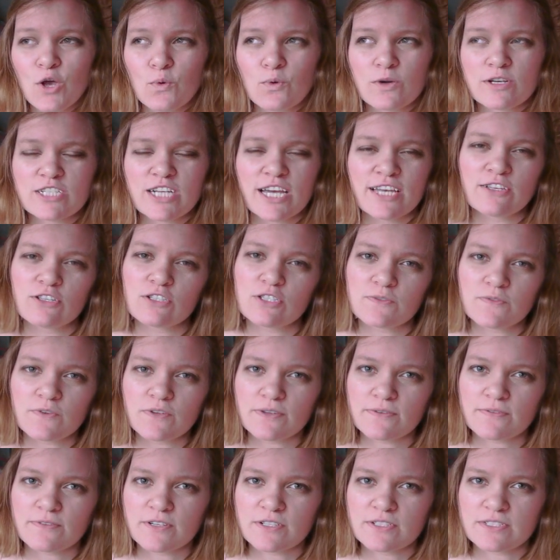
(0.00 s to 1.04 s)
which I used for
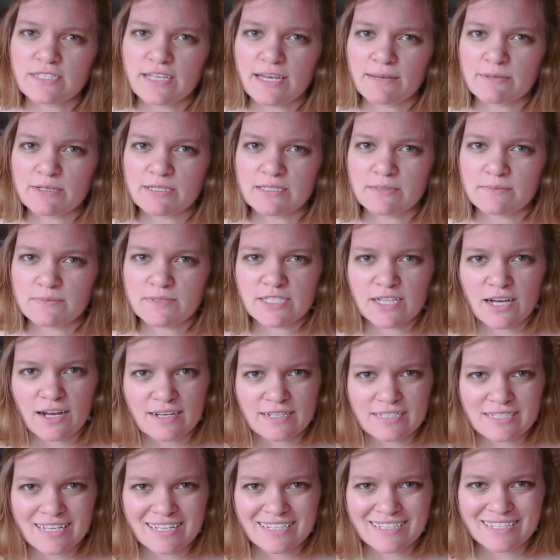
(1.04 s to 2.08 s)
the first time in some
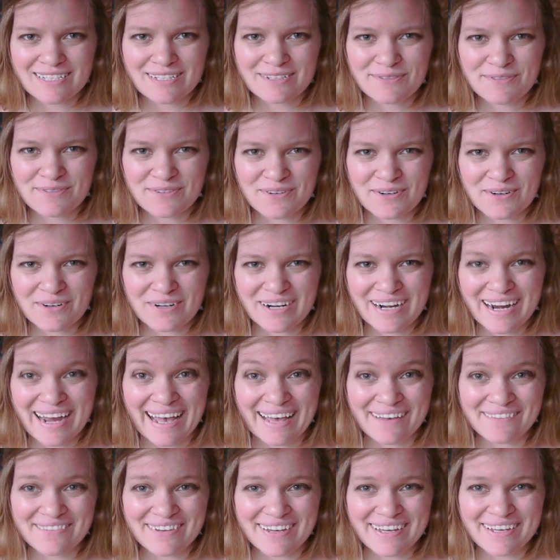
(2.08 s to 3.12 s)
socks I did for
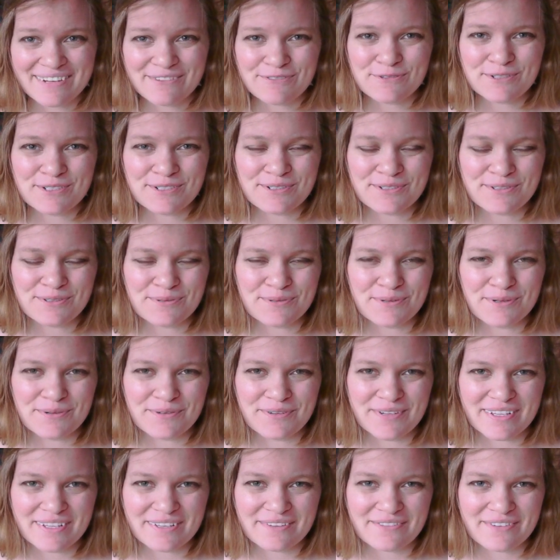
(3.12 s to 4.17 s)
Advent, which were
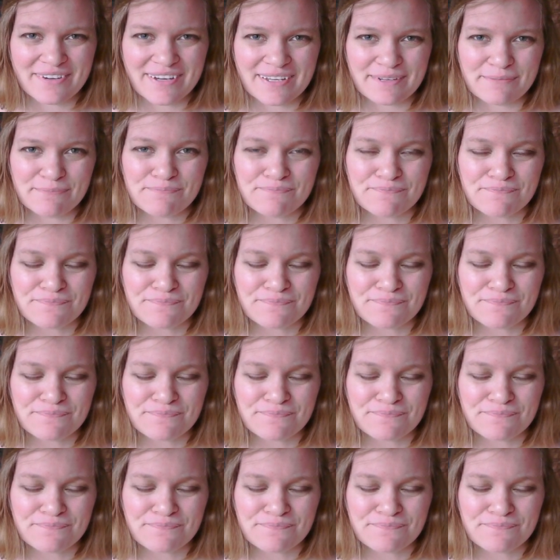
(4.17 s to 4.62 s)
really fun.